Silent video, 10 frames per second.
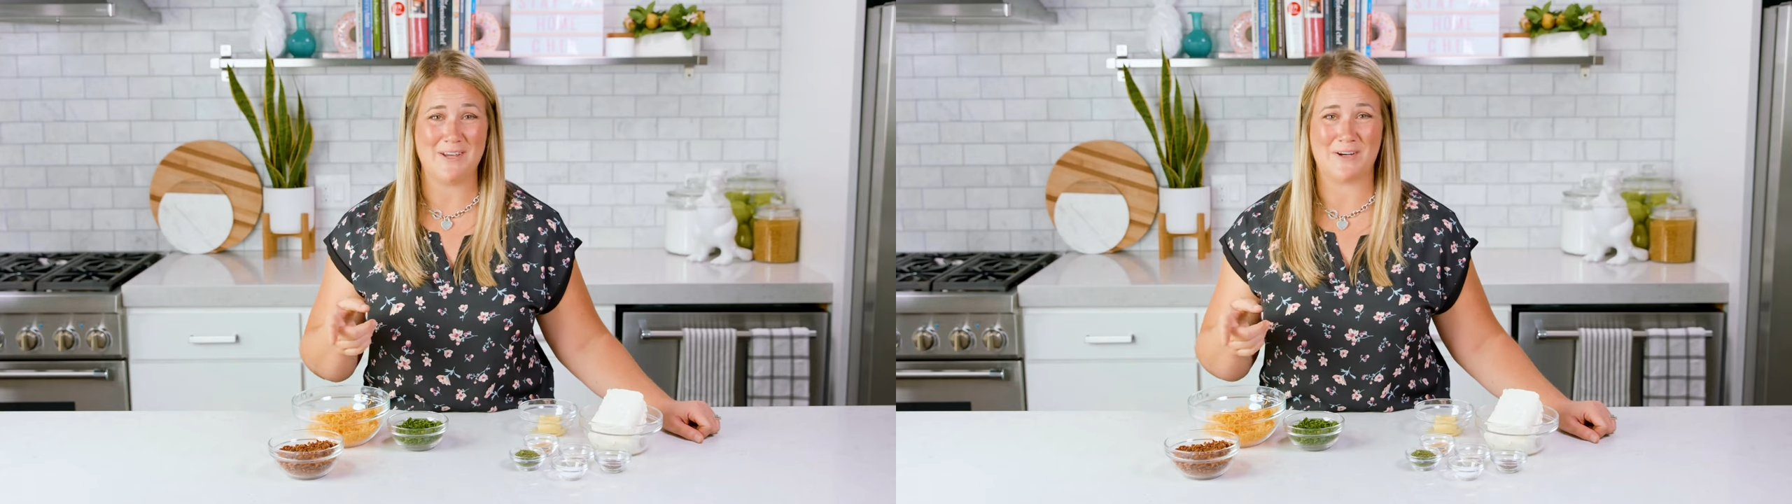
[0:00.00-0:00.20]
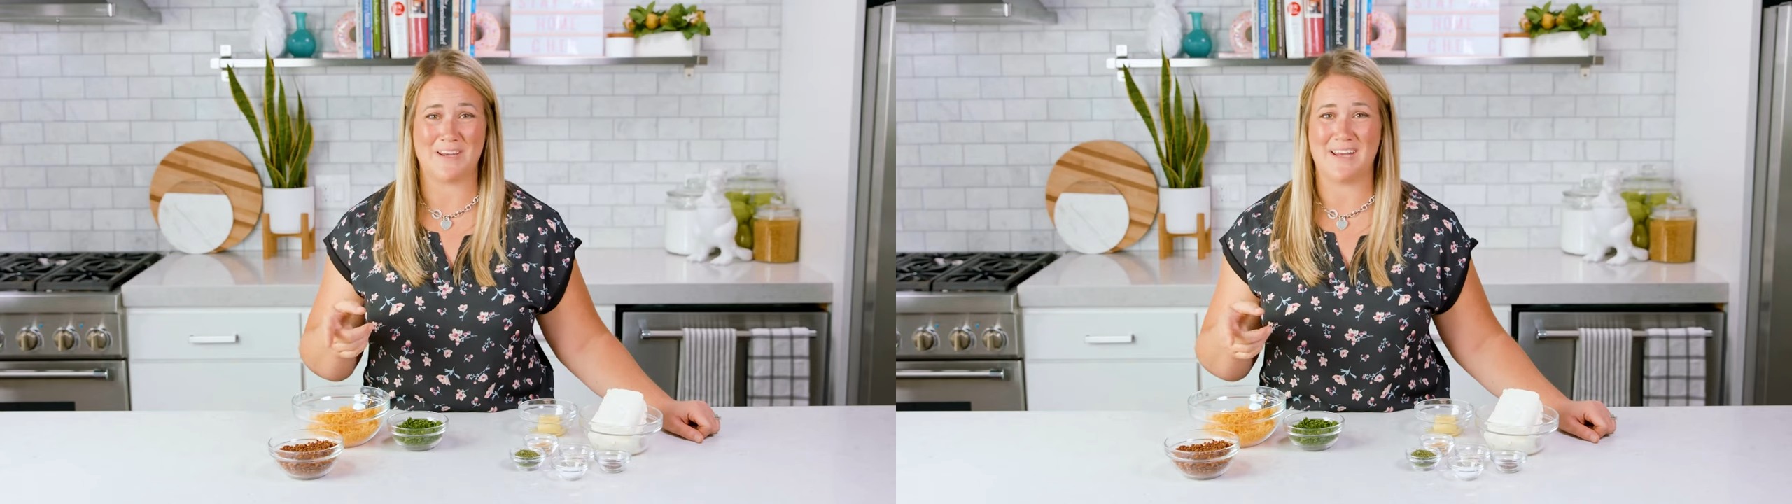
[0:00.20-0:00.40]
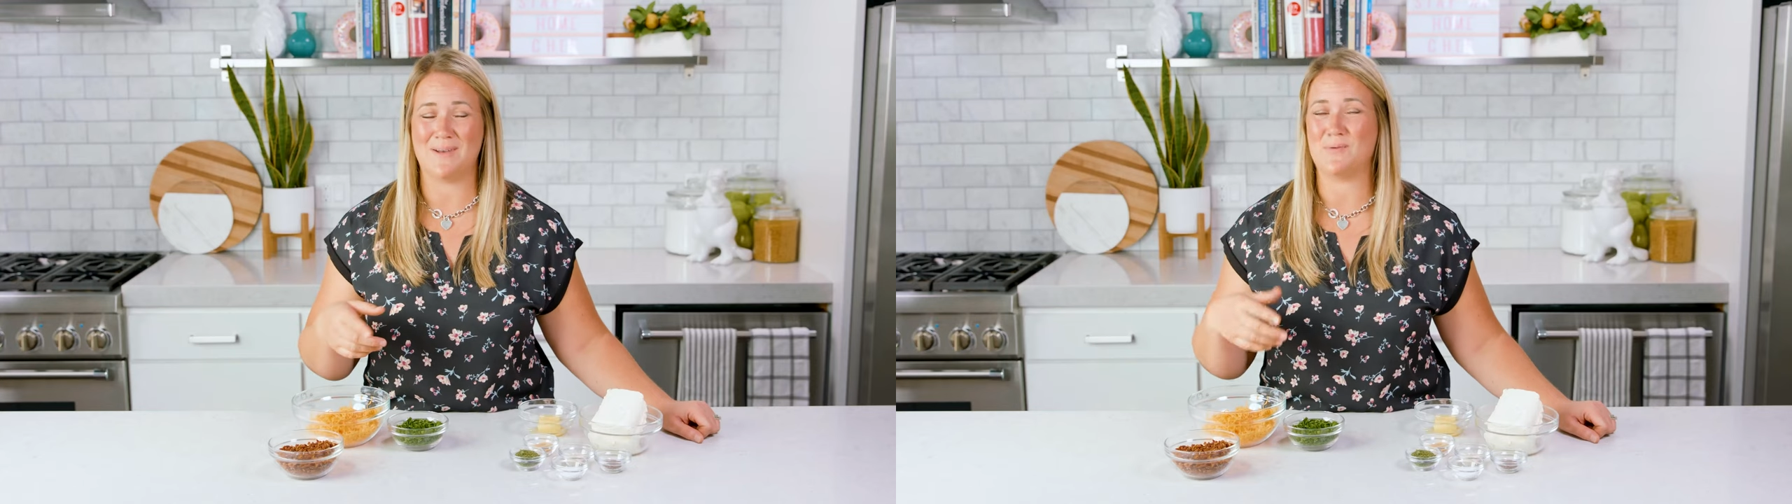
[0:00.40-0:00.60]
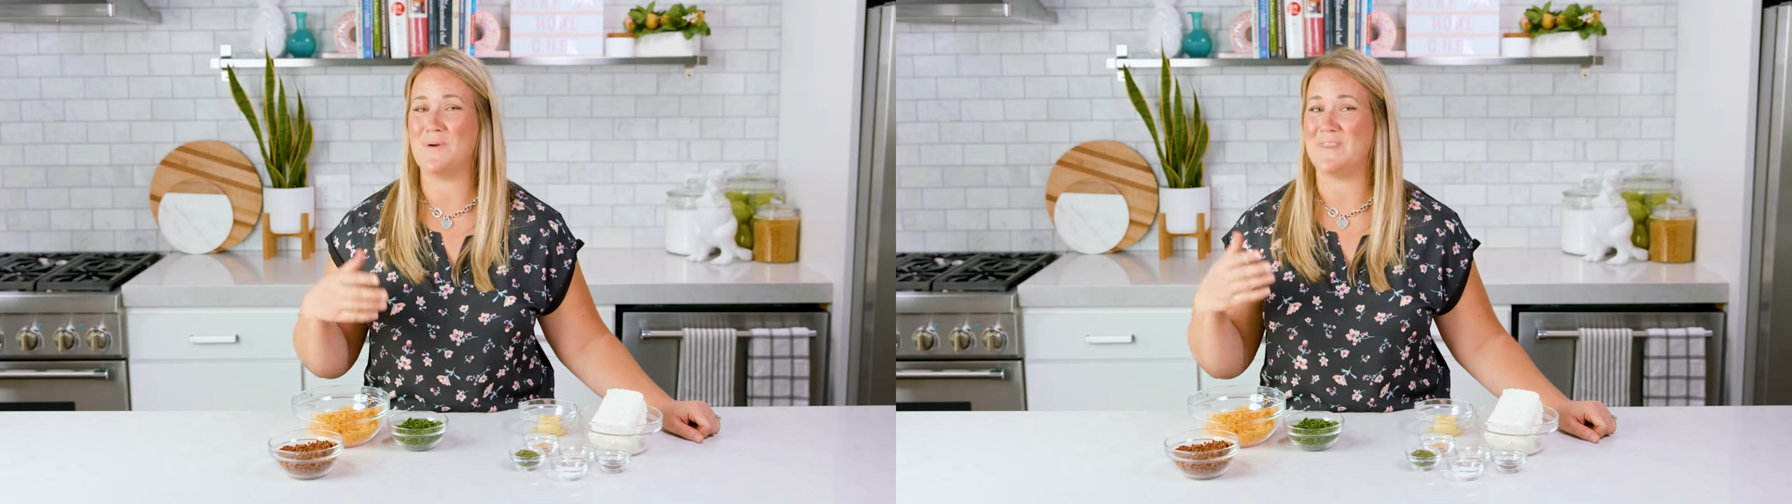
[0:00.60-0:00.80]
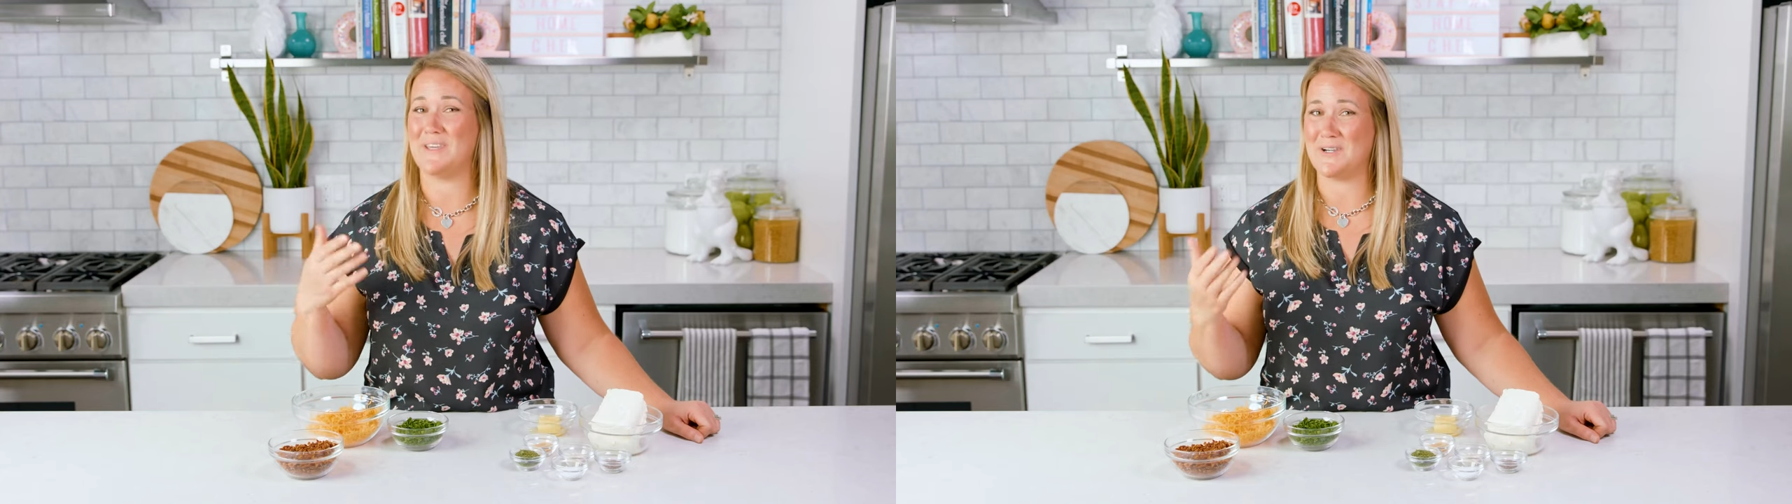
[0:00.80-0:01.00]
ingredient
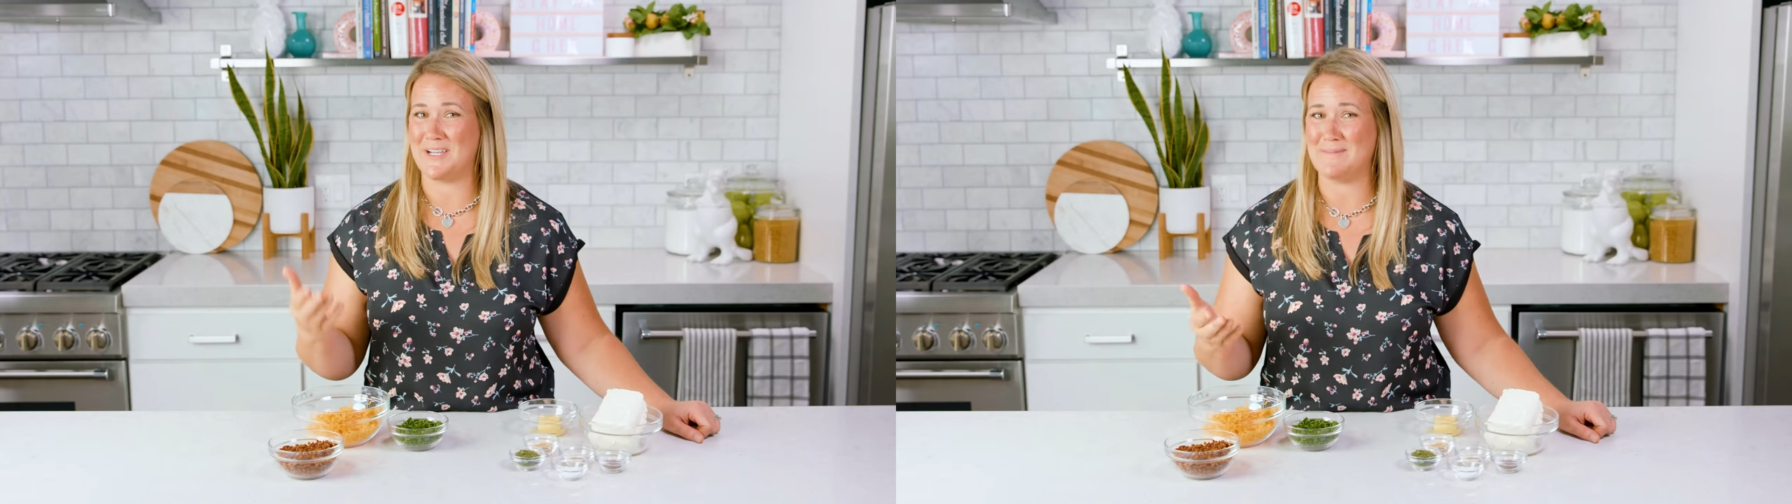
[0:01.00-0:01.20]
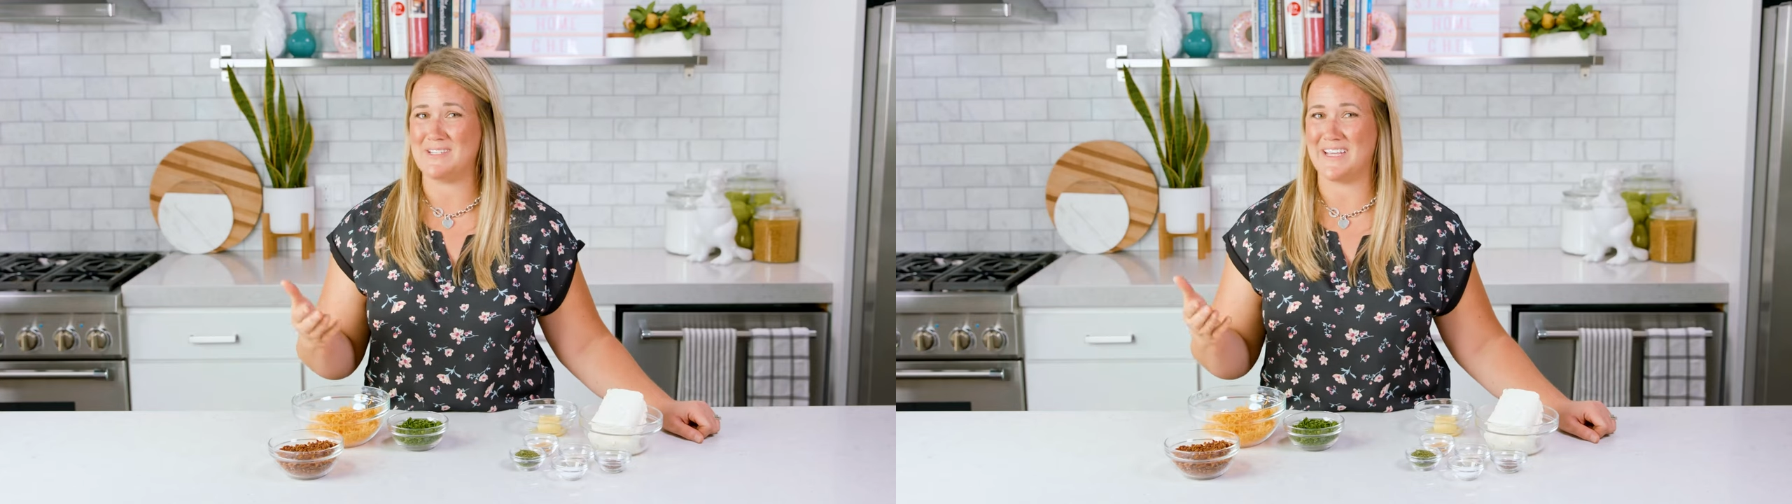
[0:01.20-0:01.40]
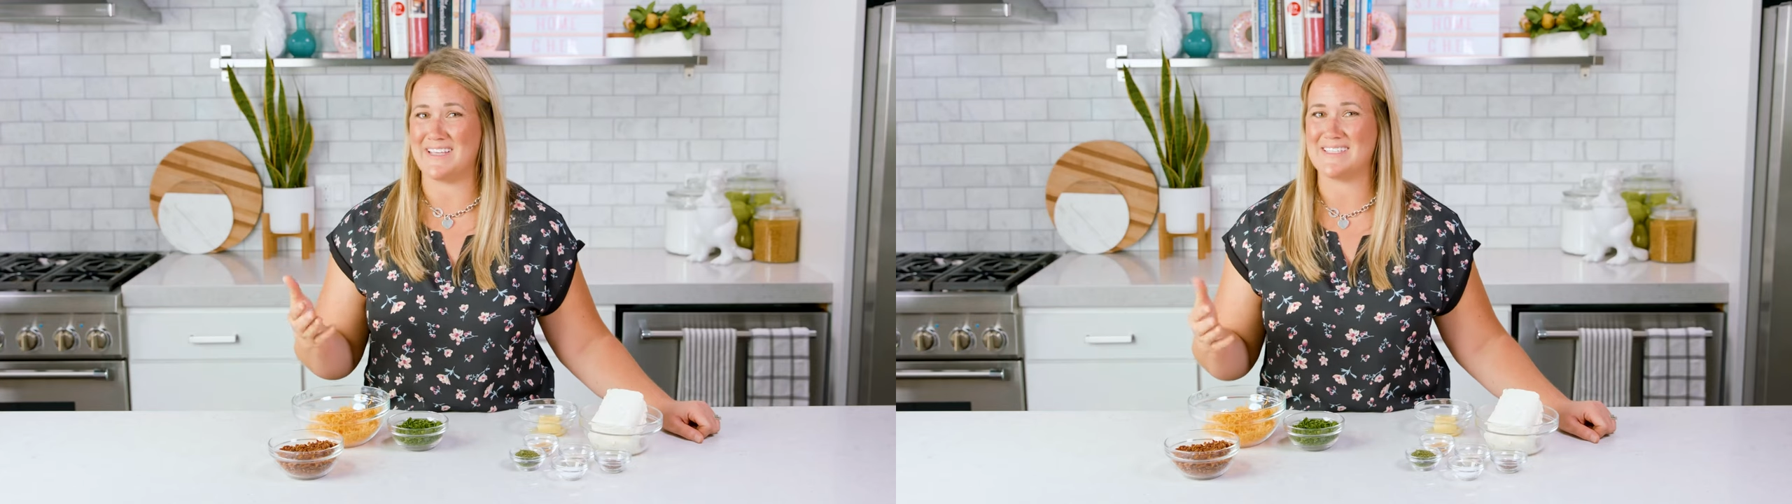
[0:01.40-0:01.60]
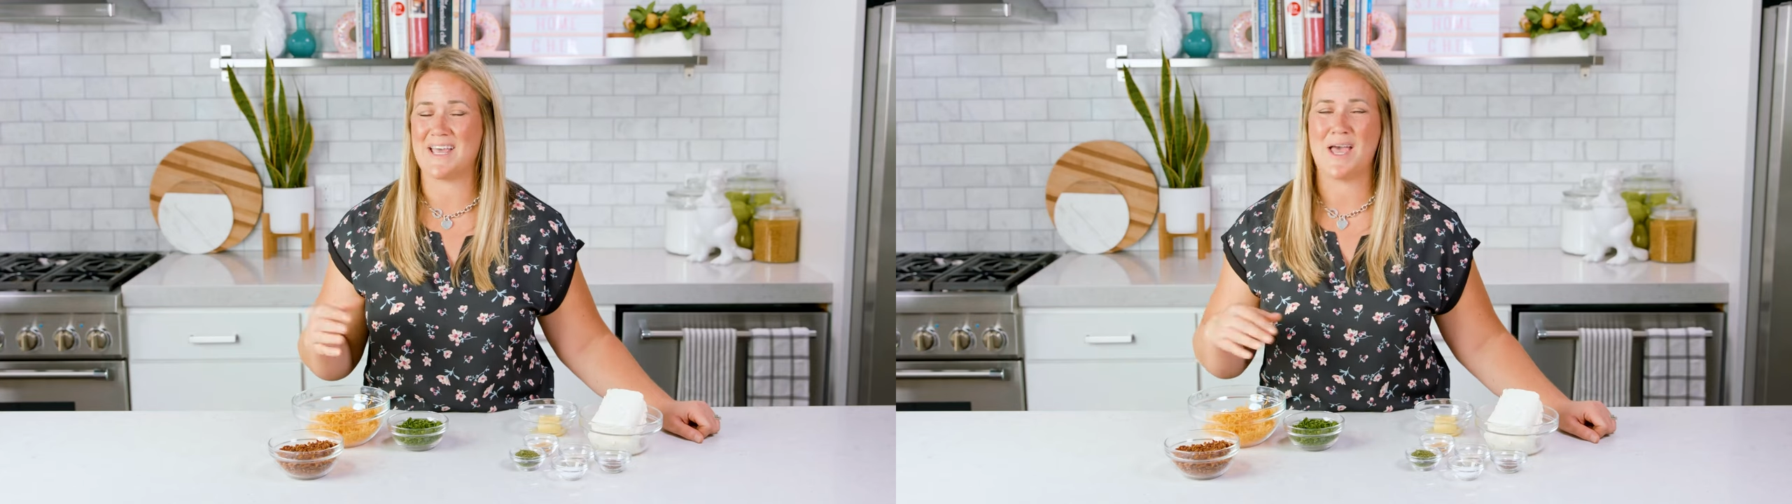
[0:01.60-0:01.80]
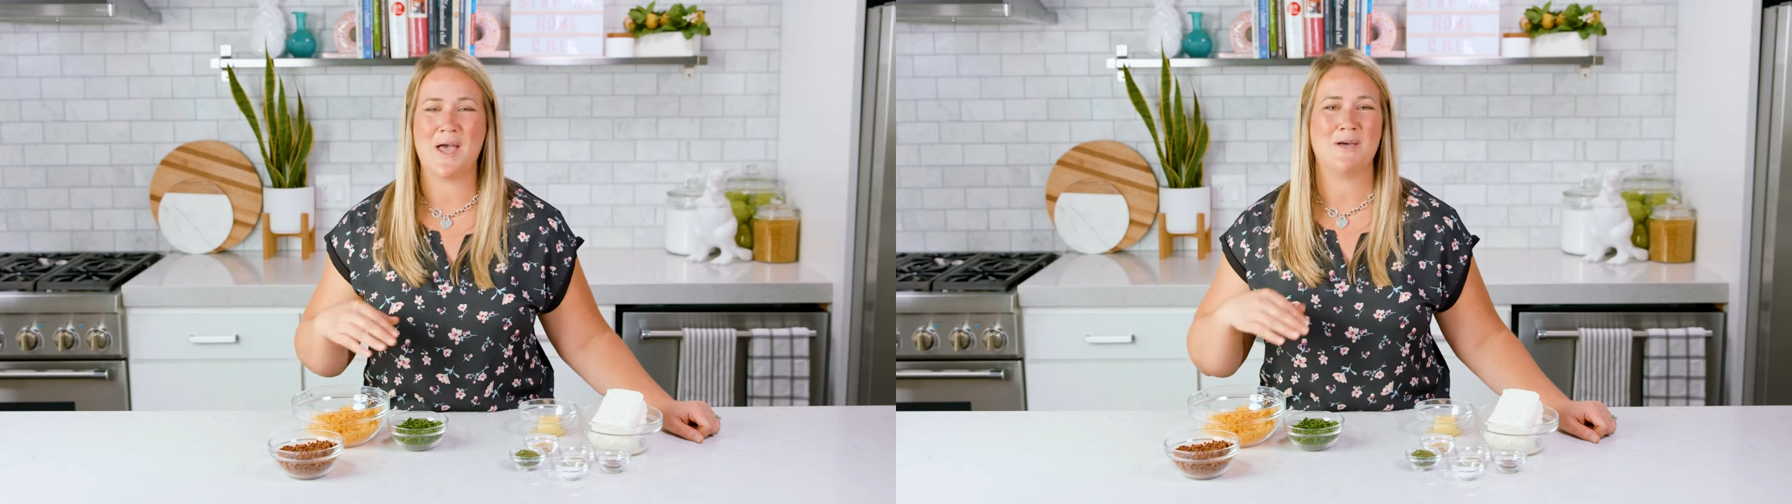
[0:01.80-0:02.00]
with the cream cheese,